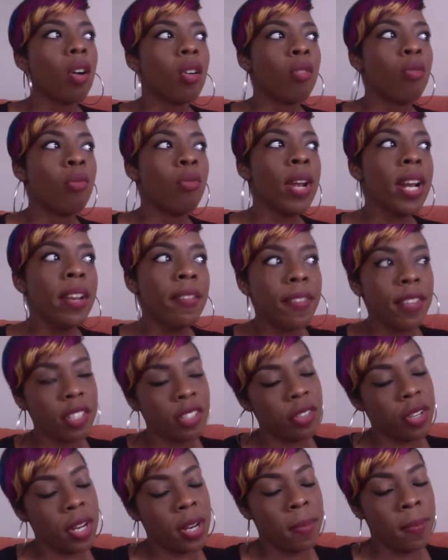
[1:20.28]
really
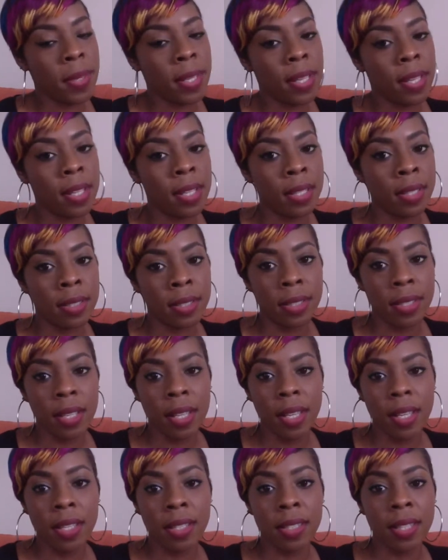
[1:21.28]
frustrating because
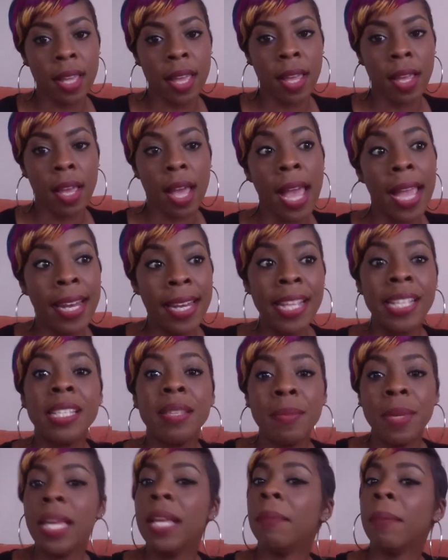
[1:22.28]
it's like I need
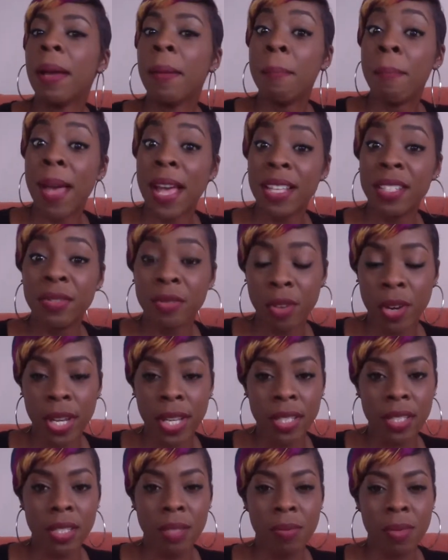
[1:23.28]
to be in my best
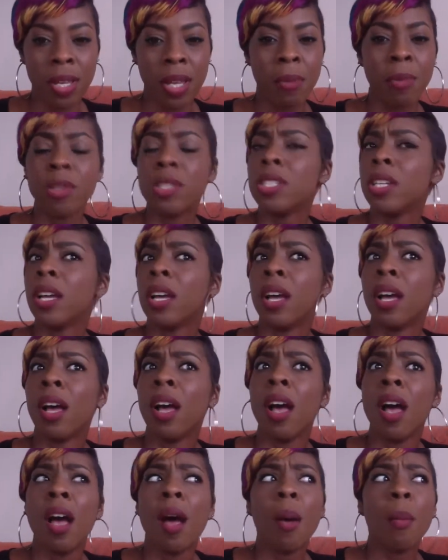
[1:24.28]
voice to be able to
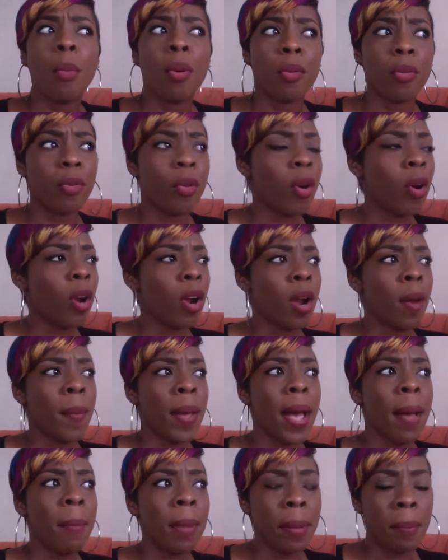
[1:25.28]
perform
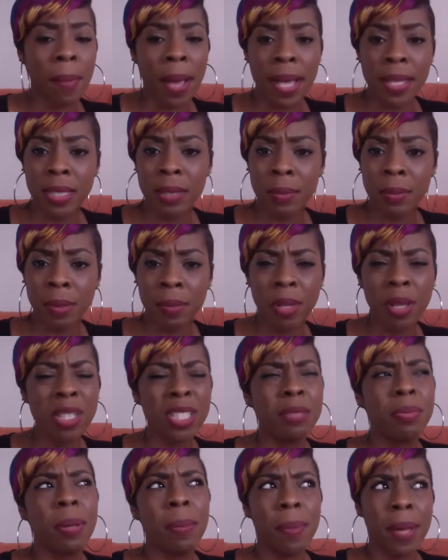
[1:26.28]
at my maximum, not
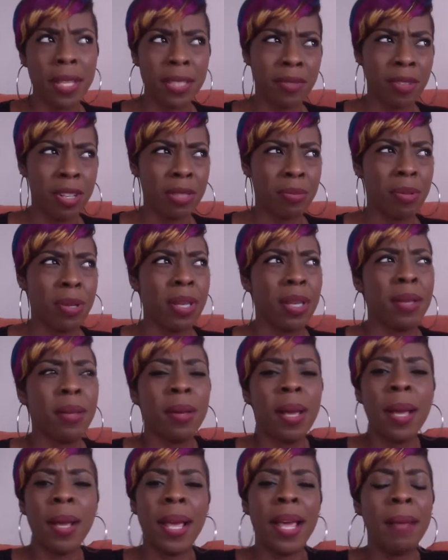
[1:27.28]
just my best voice, but
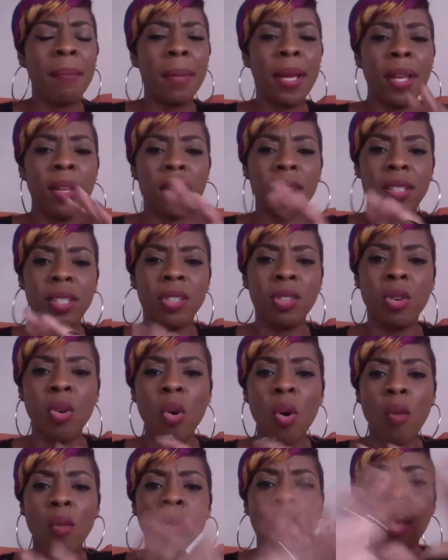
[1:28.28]
in my, you know,
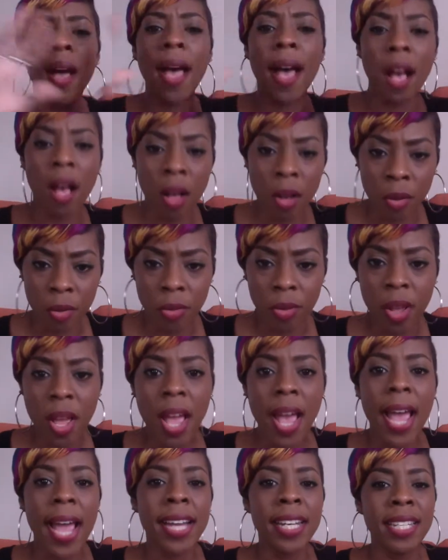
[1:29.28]
overall health.
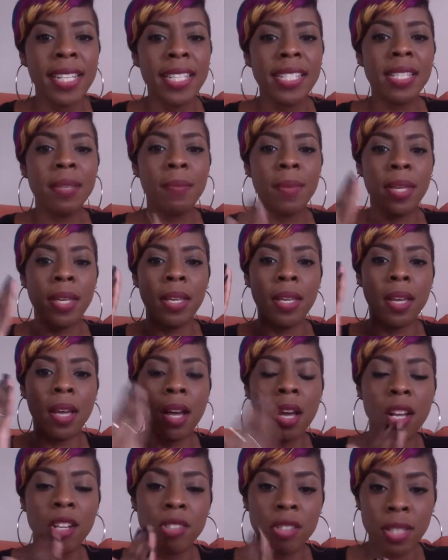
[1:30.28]
I need to be
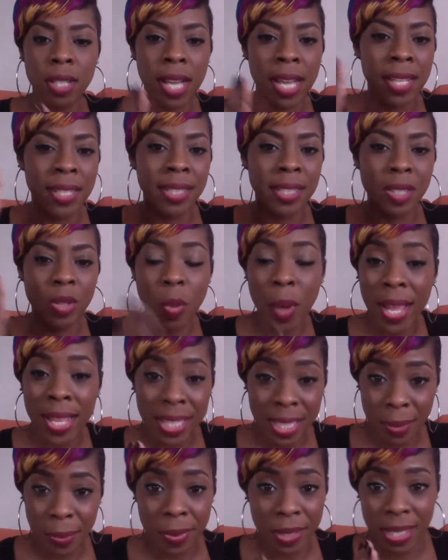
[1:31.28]

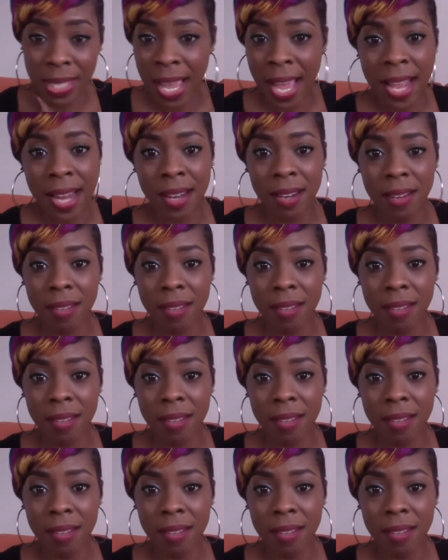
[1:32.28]
120%,